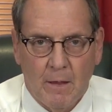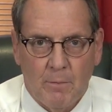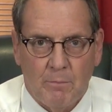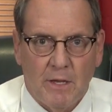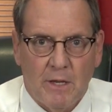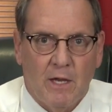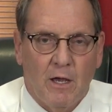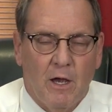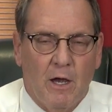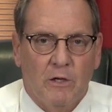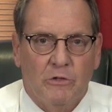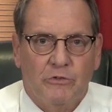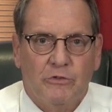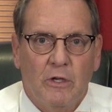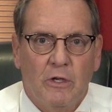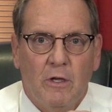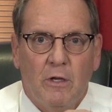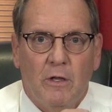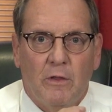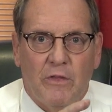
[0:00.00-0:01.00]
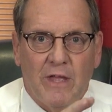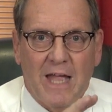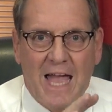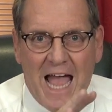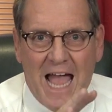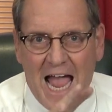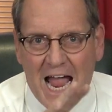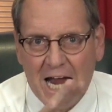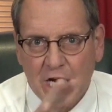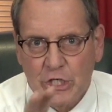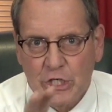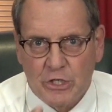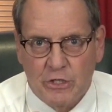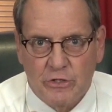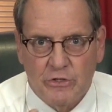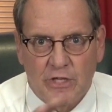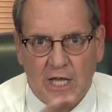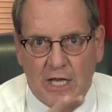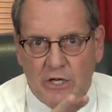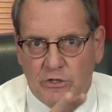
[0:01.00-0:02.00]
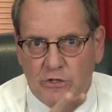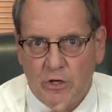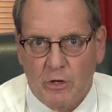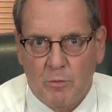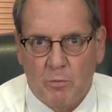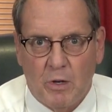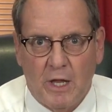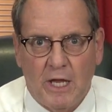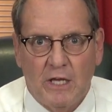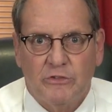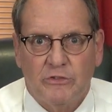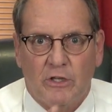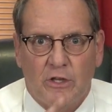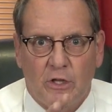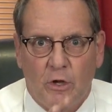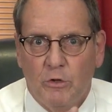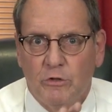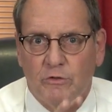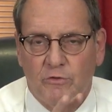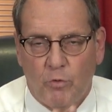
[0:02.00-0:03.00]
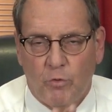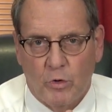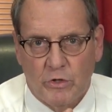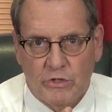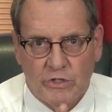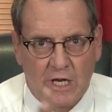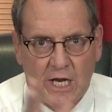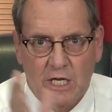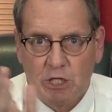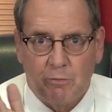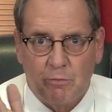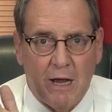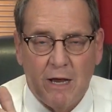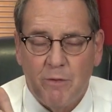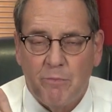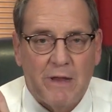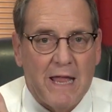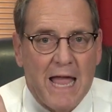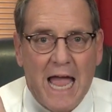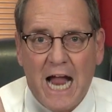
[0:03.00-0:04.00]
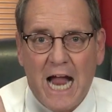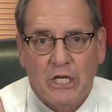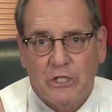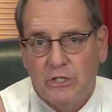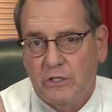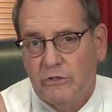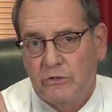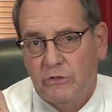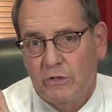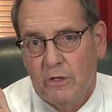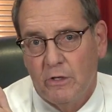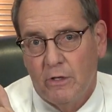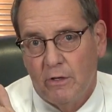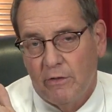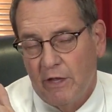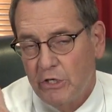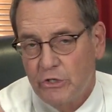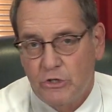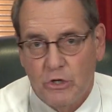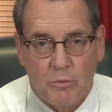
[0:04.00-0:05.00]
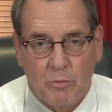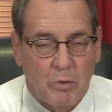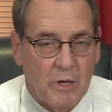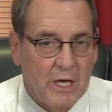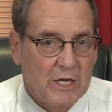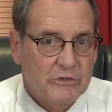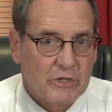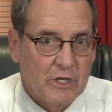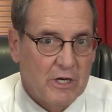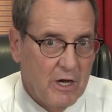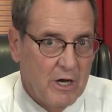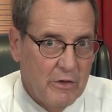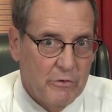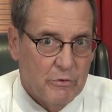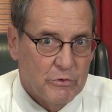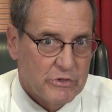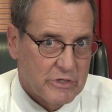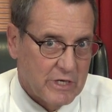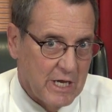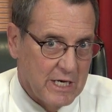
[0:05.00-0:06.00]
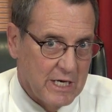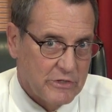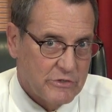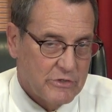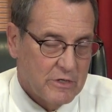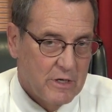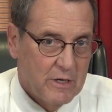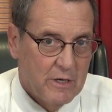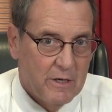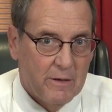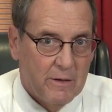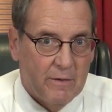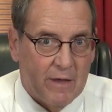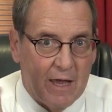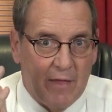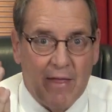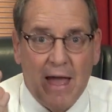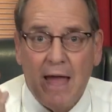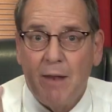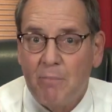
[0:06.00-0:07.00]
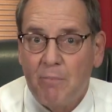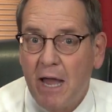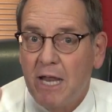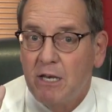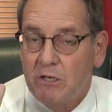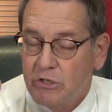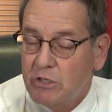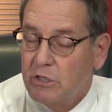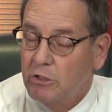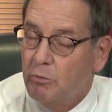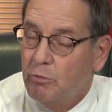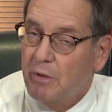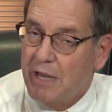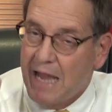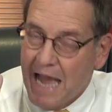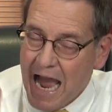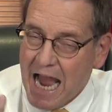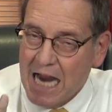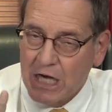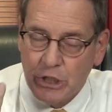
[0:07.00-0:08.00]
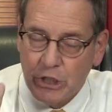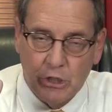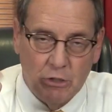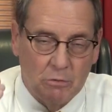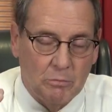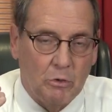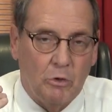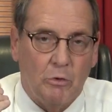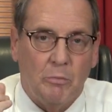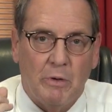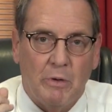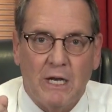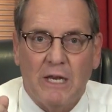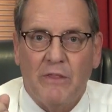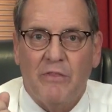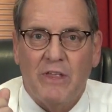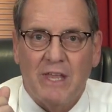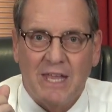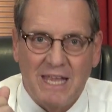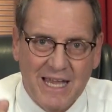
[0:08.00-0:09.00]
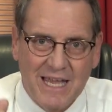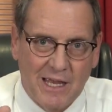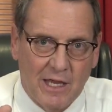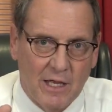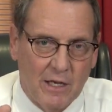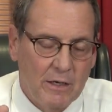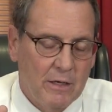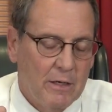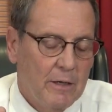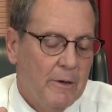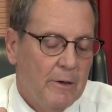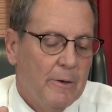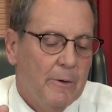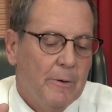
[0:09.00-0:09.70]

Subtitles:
because the actions that took place in those 4 states might be actions that took place in other states, and that might still be actionable, but in the end,